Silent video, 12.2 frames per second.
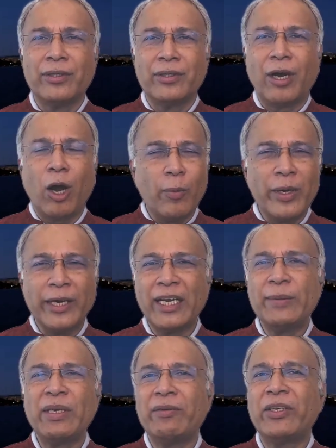how many
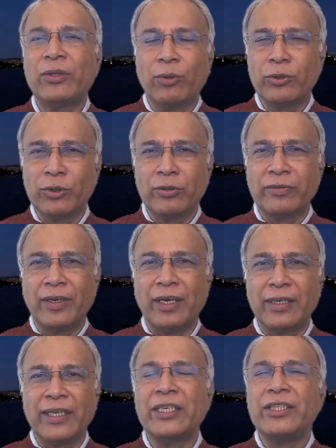times have I told so
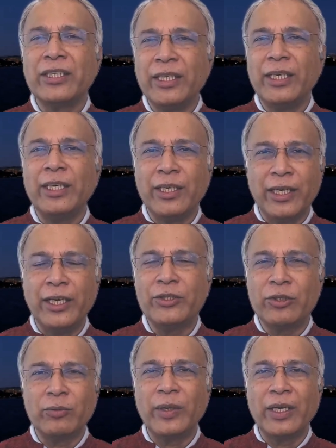far that she needs
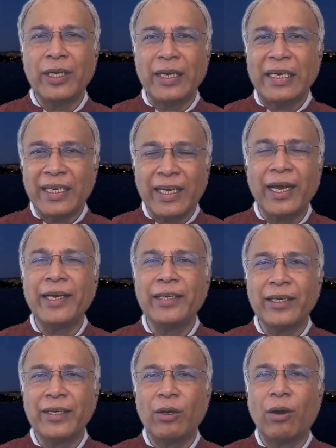to be indicted